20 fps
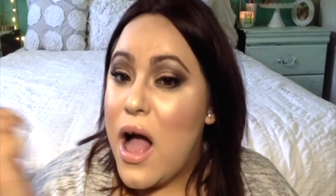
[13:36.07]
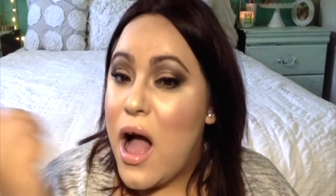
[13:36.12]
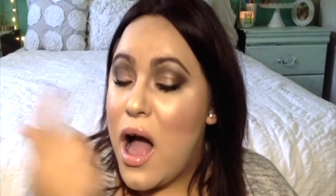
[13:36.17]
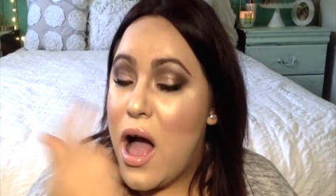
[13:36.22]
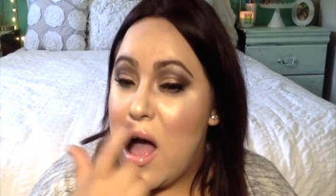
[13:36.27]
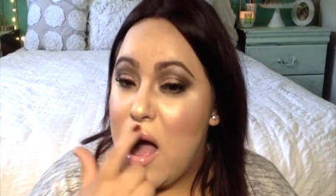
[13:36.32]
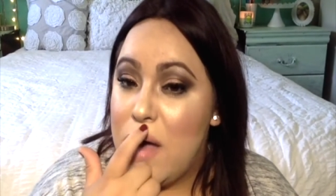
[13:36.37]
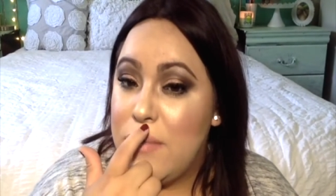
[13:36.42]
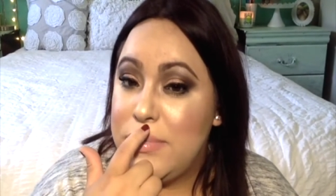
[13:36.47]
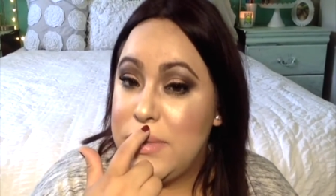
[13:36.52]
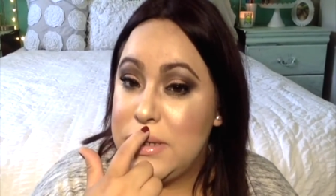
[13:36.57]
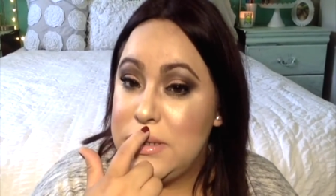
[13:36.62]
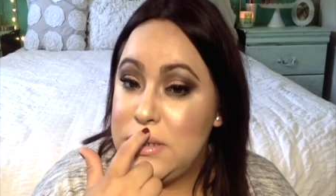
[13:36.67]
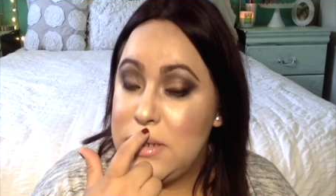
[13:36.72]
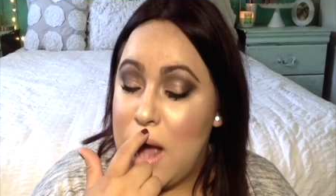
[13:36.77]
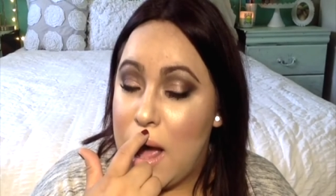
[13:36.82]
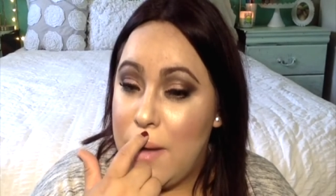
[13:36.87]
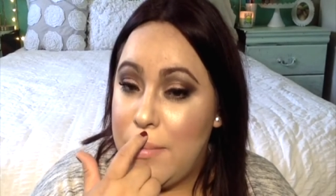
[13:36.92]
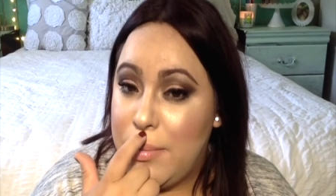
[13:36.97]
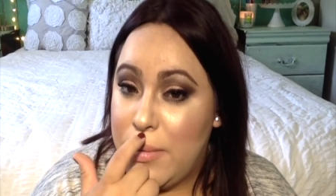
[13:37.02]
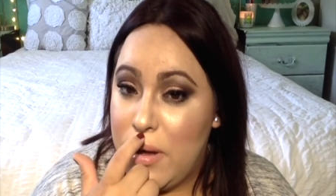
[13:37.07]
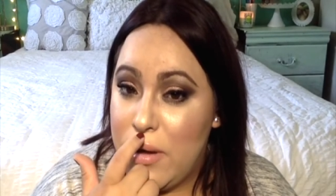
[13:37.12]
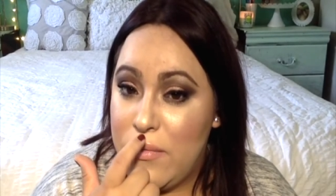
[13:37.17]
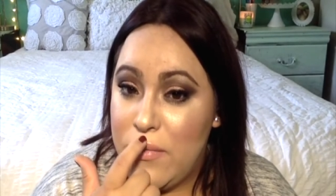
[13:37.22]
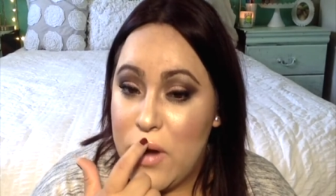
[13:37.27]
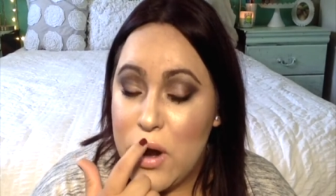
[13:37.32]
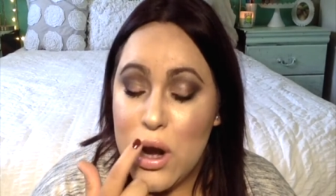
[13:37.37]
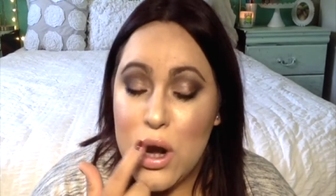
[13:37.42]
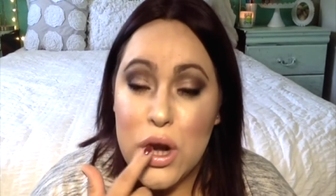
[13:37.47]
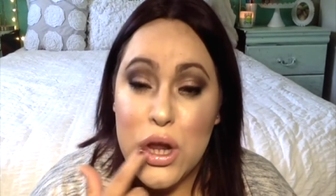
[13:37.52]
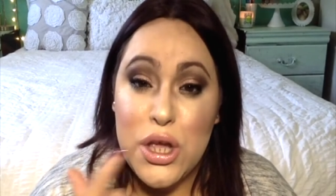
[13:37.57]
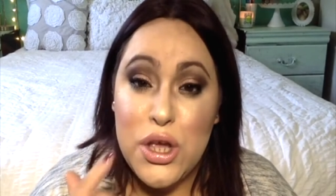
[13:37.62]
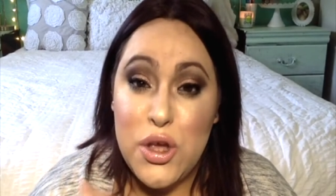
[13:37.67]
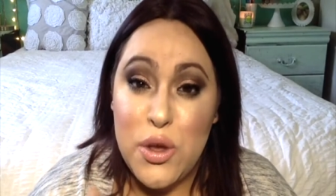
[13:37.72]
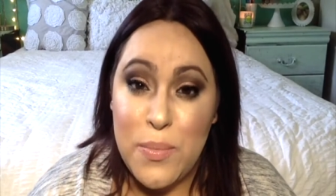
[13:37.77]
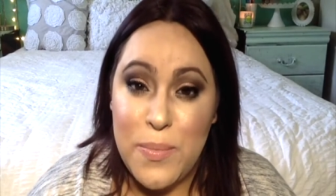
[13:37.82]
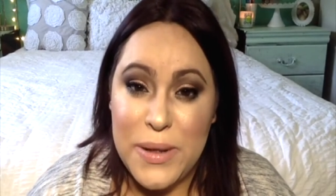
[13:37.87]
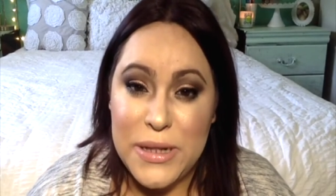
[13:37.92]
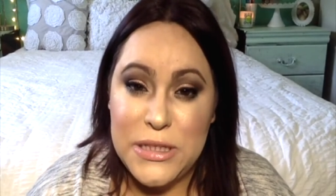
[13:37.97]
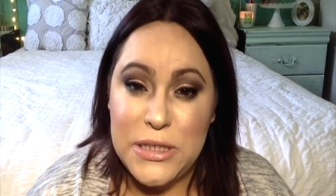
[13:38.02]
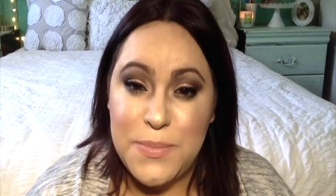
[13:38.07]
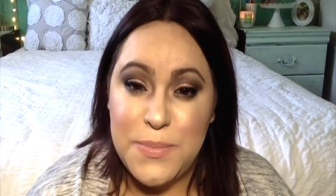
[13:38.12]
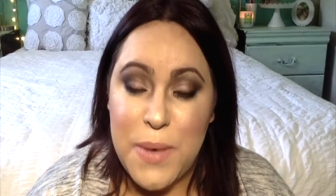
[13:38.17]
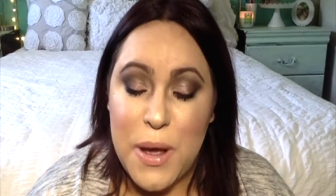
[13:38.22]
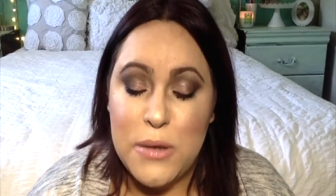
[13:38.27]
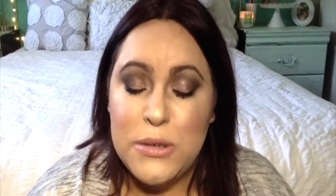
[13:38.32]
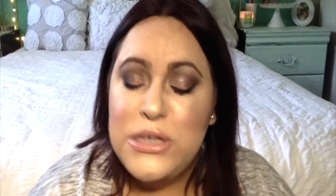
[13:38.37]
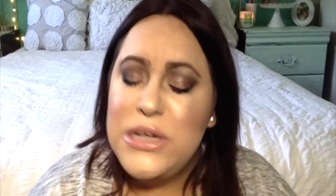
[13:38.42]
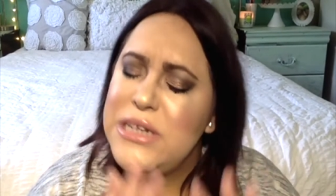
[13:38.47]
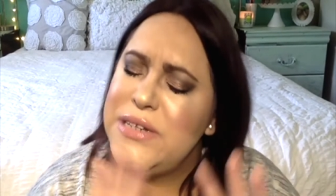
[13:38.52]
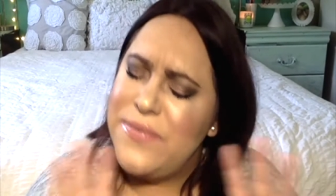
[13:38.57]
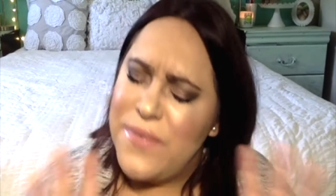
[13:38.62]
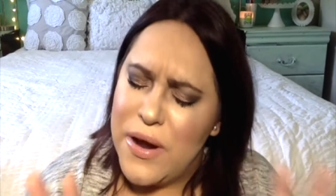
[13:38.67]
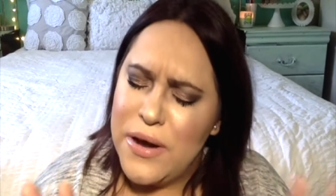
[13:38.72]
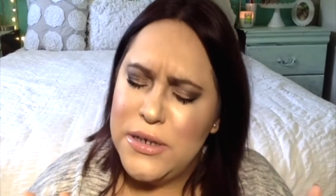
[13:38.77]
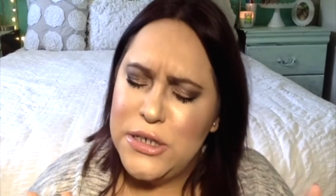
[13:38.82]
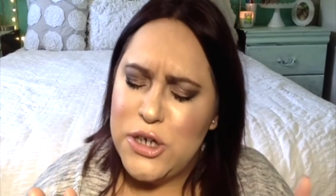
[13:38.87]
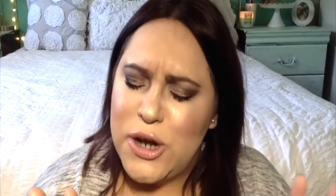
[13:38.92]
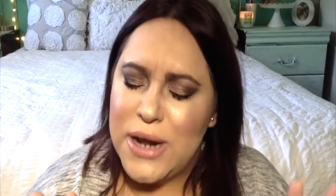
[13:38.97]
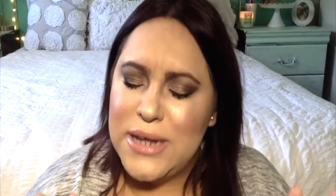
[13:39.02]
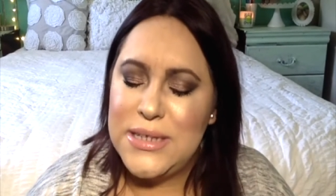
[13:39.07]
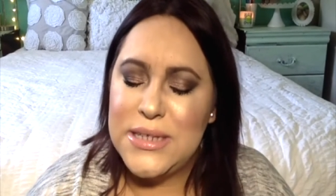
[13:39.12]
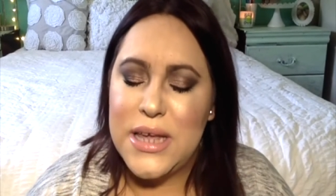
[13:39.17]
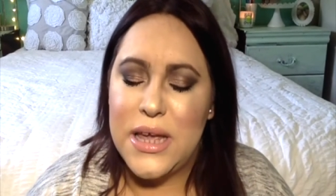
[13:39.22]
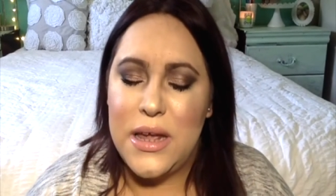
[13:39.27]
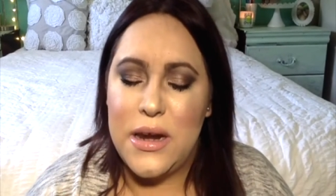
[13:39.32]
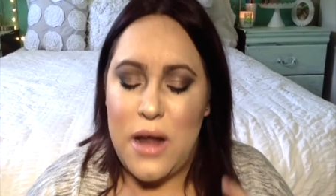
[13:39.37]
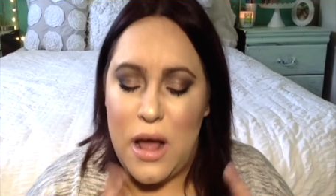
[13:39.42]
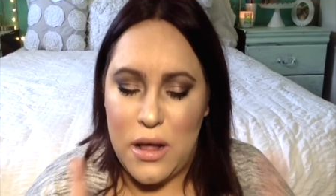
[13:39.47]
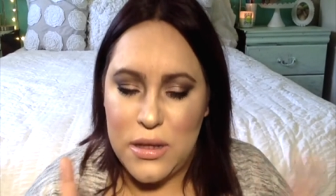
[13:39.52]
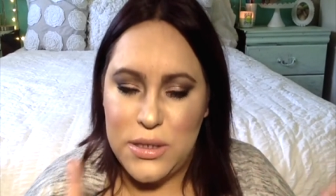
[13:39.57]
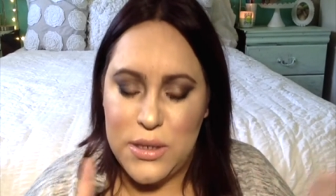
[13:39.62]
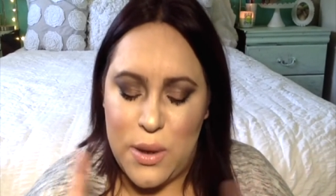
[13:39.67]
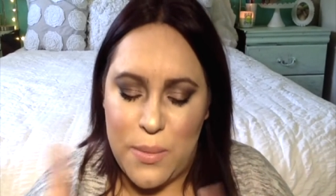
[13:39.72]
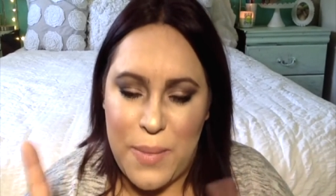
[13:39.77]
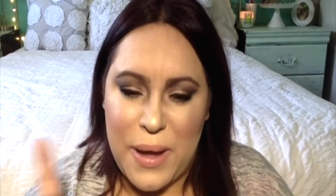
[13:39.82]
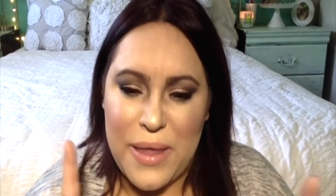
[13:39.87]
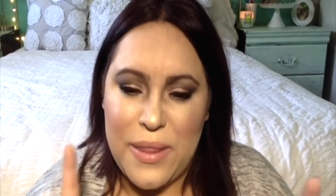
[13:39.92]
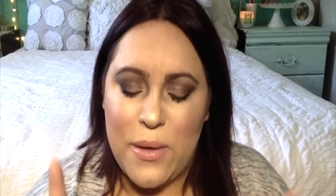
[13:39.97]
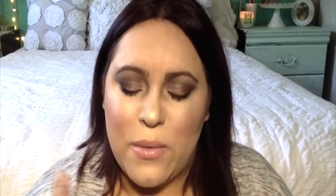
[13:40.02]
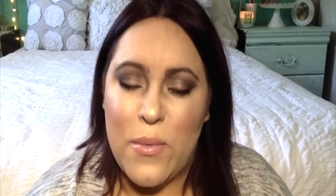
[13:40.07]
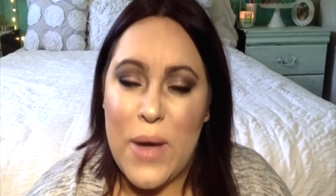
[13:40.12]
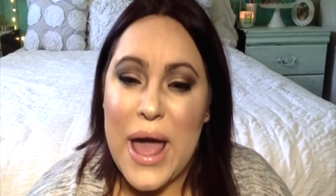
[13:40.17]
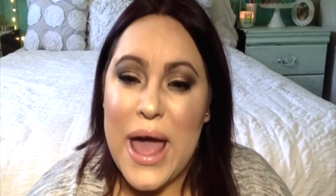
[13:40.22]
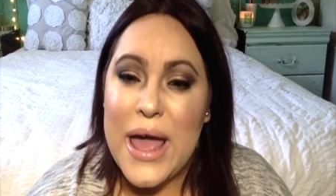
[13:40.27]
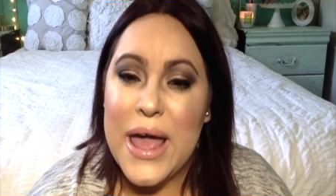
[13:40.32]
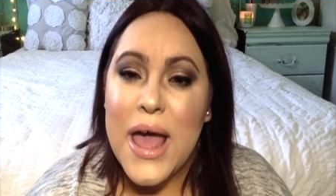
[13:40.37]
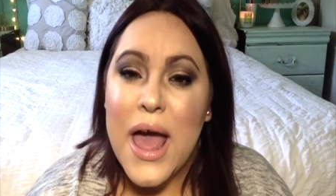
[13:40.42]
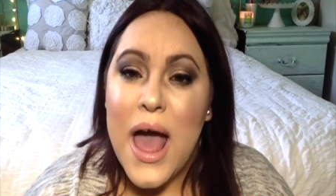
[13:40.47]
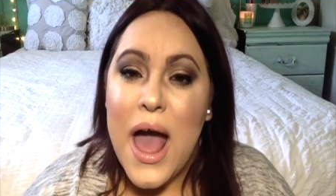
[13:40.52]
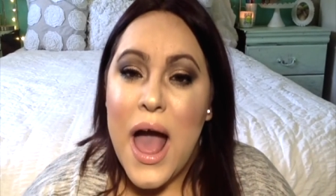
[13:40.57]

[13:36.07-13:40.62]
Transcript: The top of her cupid's bow. She has very dry skin also, by the way.